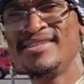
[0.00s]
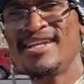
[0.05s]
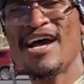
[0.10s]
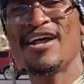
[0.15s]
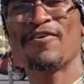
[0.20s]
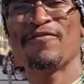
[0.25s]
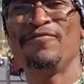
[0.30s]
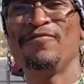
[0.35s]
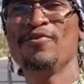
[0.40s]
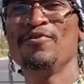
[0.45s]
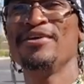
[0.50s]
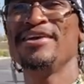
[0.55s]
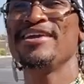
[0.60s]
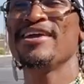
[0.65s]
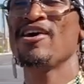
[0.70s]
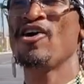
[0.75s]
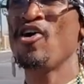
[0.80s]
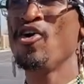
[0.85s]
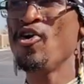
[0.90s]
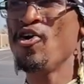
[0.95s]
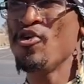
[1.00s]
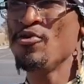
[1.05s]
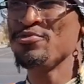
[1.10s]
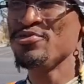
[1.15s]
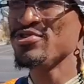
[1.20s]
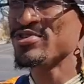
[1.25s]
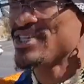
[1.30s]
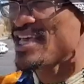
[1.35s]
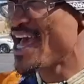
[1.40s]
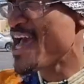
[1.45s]
Now the food in your
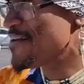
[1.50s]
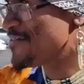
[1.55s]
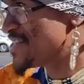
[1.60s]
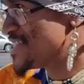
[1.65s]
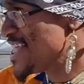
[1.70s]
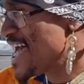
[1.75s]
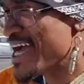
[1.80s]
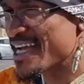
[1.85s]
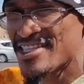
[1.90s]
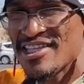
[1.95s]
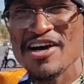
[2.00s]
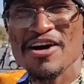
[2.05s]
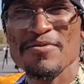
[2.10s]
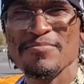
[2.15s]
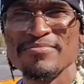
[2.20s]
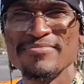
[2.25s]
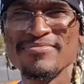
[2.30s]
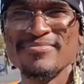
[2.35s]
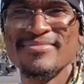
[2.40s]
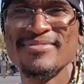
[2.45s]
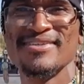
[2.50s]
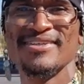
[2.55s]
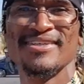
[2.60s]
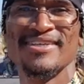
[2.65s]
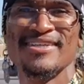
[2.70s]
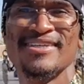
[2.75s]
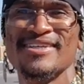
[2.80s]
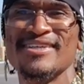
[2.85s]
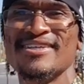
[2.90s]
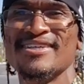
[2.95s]
home used to have stacked up.
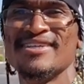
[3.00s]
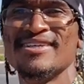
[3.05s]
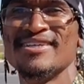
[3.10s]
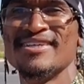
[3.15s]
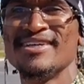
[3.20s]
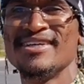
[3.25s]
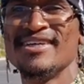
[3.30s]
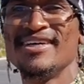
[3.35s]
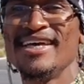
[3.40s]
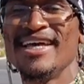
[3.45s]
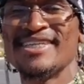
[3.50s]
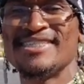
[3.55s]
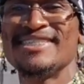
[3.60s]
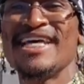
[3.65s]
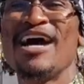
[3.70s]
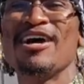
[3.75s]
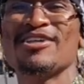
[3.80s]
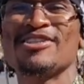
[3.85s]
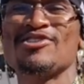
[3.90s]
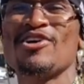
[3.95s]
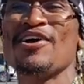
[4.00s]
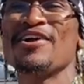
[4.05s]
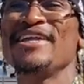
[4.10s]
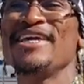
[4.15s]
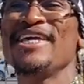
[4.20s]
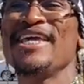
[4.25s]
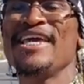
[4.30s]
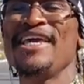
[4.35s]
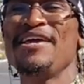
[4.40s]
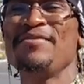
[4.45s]
It's now
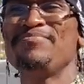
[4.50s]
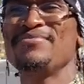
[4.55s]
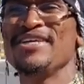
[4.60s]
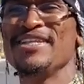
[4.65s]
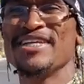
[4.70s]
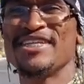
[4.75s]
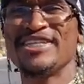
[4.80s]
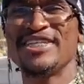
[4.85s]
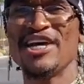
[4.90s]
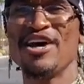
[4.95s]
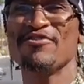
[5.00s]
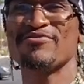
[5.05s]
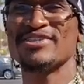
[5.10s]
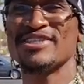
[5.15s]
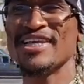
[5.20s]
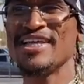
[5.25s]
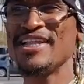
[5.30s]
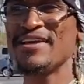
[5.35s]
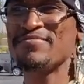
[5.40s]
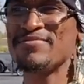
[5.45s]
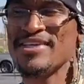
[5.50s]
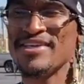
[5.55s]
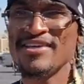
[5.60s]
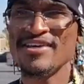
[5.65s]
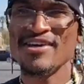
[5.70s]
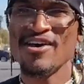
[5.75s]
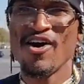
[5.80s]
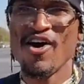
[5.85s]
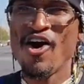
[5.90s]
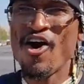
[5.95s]
starting to get empty. The shelves is getting empty.
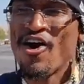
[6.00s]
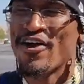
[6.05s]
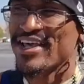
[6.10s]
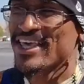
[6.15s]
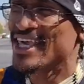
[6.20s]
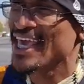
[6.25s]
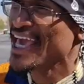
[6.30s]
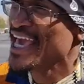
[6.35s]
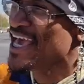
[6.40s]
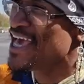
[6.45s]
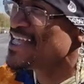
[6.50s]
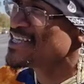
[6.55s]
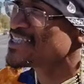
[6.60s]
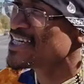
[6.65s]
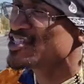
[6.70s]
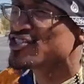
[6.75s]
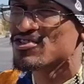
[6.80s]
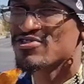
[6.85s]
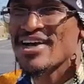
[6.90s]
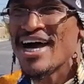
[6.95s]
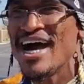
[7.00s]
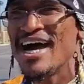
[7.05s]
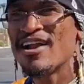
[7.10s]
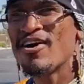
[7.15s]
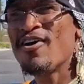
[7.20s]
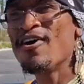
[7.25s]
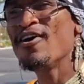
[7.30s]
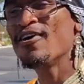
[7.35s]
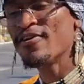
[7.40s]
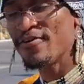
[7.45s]
All the cans that you
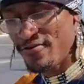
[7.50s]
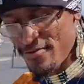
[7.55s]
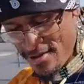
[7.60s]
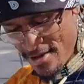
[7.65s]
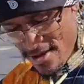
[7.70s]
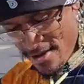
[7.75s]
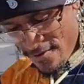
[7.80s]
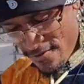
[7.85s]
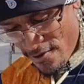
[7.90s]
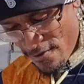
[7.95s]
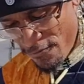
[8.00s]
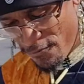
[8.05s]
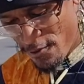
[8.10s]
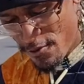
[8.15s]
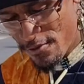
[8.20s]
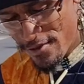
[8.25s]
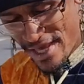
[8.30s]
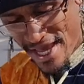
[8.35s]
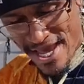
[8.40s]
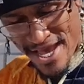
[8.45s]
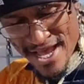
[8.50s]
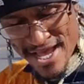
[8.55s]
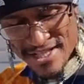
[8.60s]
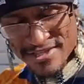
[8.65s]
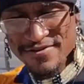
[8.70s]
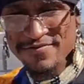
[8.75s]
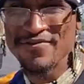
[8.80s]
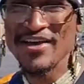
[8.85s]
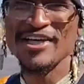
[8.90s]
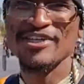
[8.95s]
got, all the the fruit
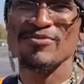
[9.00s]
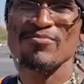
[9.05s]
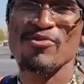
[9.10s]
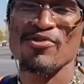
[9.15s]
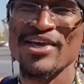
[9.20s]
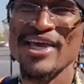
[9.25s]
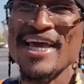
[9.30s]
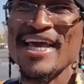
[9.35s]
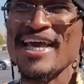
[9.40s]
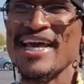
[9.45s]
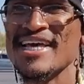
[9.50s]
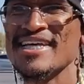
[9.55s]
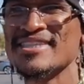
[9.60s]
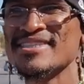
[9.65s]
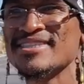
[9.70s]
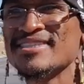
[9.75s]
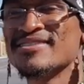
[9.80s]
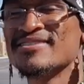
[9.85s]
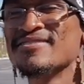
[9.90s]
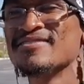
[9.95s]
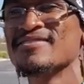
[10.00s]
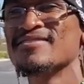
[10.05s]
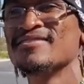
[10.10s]
cans, the vegetable cans,